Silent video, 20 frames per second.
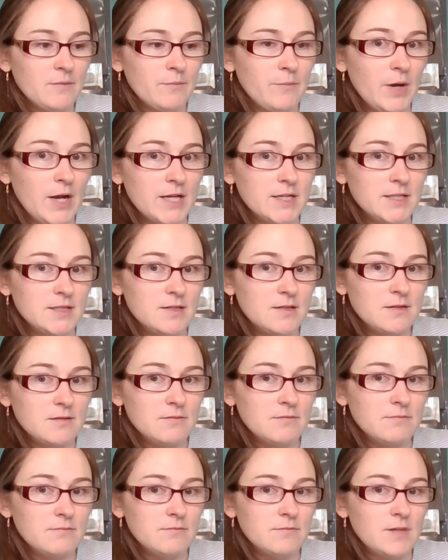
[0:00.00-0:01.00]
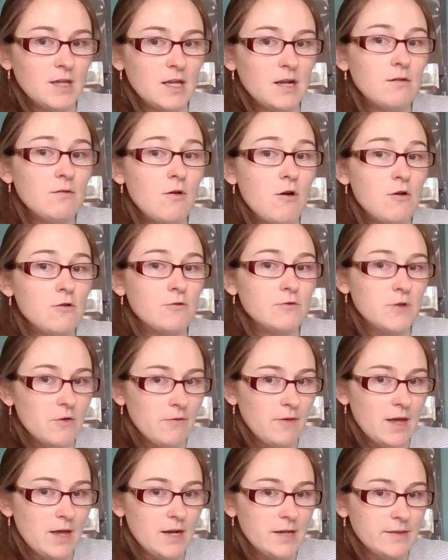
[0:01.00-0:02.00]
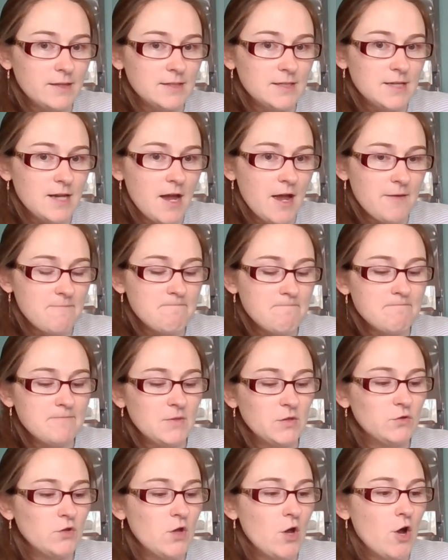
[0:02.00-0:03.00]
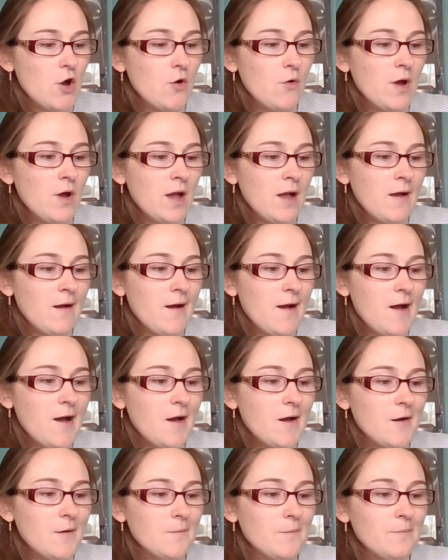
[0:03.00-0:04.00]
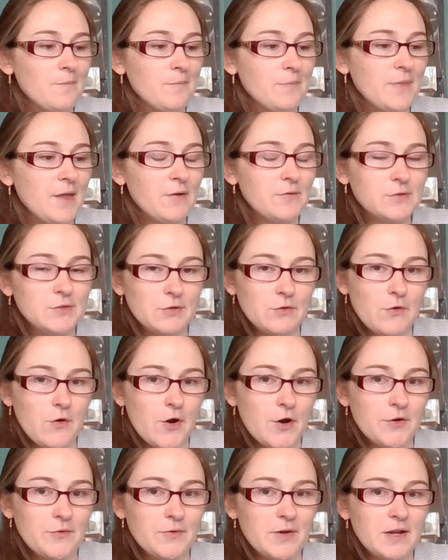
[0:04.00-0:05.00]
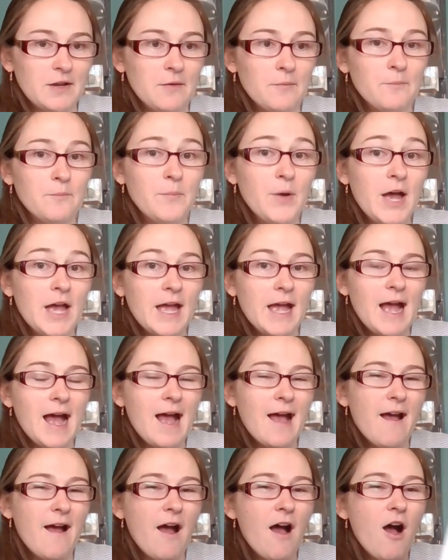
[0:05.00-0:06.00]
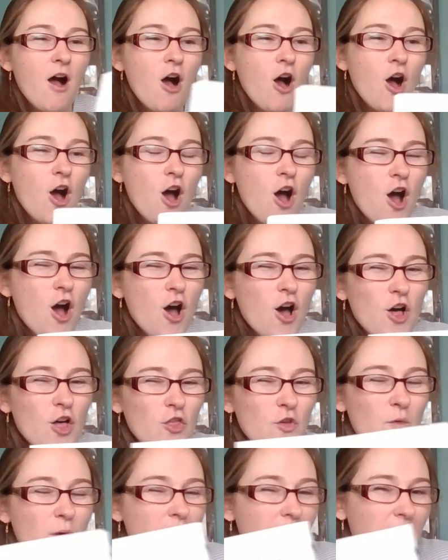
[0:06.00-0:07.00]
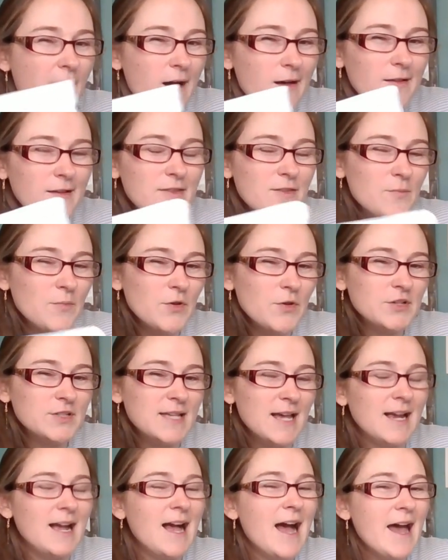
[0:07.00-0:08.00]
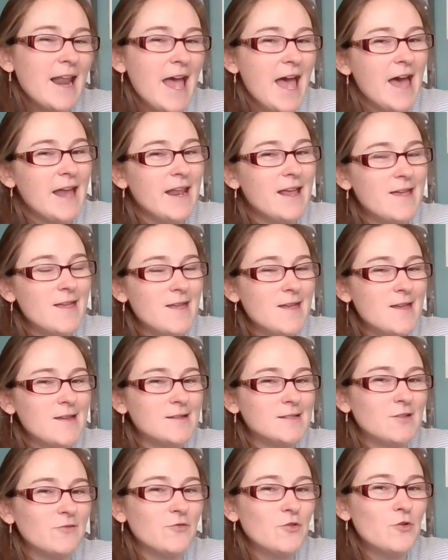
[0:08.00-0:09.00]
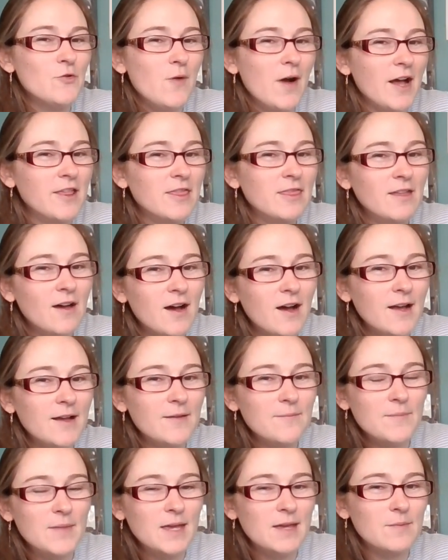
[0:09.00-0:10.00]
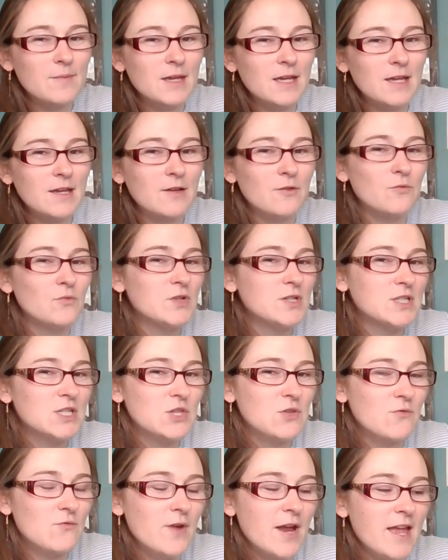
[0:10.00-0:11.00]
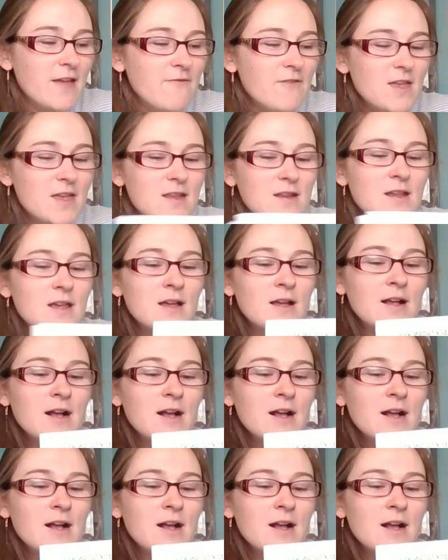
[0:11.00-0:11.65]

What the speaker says: But they don't all know that at the time. So that was a little hard read. But all the while in the books, I kind of had a hint of who I thought maybe was the Raven.